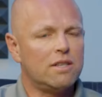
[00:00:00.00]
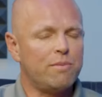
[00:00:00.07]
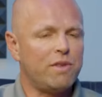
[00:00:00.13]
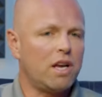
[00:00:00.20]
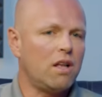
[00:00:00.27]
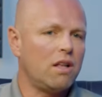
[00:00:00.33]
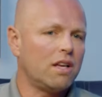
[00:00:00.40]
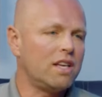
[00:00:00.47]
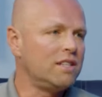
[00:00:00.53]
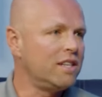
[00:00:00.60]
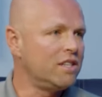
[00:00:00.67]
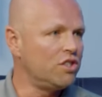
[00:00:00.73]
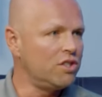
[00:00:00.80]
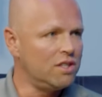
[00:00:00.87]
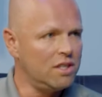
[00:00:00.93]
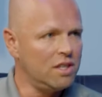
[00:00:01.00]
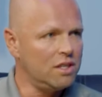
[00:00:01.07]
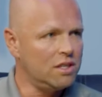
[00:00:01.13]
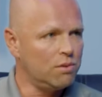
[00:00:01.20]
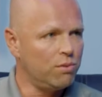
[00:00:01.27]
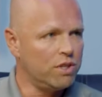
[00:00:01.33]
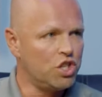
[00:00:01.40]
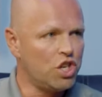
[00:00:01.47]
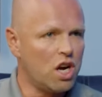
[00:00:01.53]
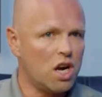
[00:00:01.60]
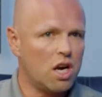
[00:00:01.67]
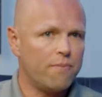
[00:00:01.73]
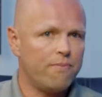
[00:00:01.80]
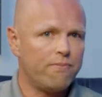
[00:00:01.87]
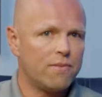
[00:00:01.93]
something called contingencies, which
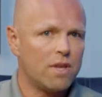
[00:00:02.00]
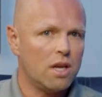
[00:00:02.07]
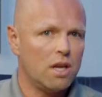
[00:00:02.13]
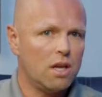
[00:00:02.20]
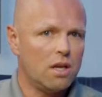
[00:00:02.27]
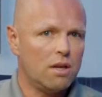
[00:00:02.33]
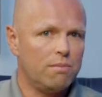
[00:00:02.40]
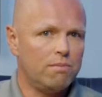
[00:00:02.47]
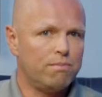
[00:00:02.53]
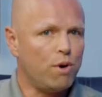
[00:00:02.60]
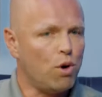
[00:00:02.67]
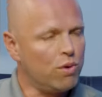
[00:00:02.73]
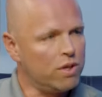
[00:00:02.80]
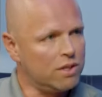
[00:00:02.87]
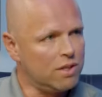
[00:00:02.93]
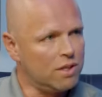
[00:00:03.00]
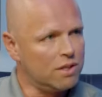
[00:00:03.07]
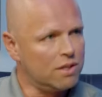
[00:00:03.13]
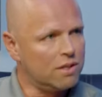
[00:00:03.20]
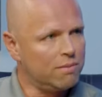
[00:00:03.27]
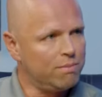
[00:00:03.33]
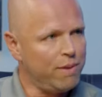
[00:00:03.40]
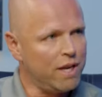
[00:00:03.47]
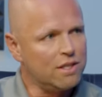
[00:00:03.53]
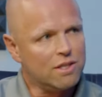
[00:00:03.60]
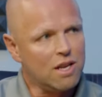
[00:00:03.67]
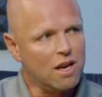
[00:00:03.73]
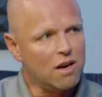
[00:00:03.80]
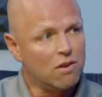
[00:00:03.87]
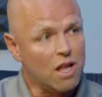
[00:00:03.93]
are bonuses
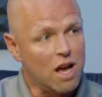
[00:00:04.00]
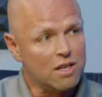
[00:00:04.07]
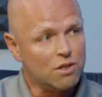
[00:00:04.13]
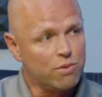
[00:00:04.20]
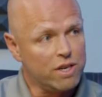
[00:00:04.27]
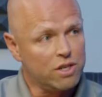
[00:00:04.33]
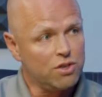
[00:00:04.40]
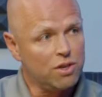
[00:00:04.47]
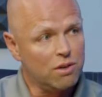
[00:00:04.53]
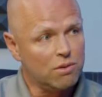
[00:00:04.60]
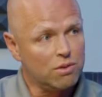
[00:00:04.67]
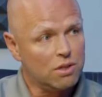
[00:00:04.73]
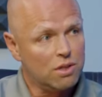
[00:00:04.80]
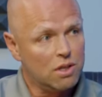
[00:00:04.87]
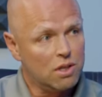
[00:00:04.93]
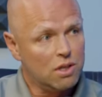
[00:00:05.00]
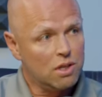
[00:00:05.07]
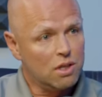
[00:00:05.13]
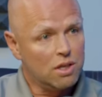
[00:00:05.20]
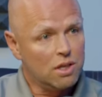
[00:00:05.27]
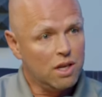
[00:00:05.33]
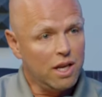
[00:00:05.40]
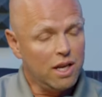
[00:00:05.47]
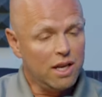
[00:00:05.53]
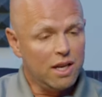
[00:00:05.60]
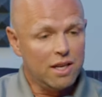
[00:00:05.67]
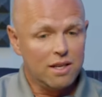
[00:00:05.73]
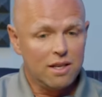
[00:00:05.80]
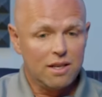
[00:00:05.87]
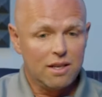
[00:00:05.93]
based on our loss ratios,
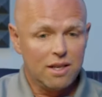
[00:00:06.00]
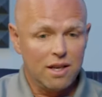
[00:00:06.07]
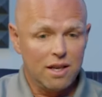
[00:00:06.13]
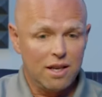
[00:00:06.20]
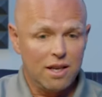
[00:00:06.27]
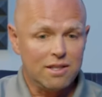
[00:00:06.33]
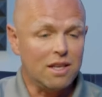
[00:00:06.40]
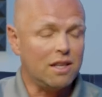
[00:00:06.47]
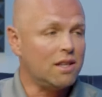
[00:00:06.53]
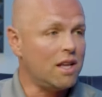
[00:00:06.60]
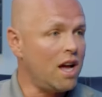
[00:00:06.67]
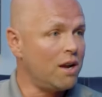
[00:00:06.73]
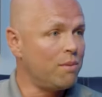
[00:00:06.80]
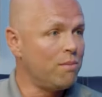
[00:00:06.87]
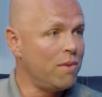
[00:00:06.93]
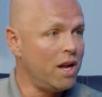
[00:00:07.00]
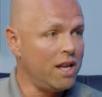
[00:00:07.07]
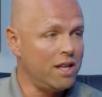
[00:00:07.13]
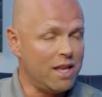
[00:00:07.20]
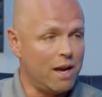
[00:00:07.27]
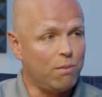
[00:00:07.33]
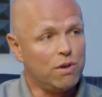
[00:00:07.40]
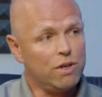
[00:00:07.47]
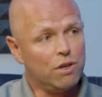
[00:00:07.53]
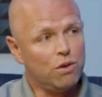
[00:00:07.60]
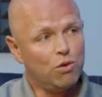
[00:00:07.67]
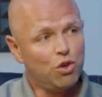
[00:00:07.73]
and it's a lot of money that we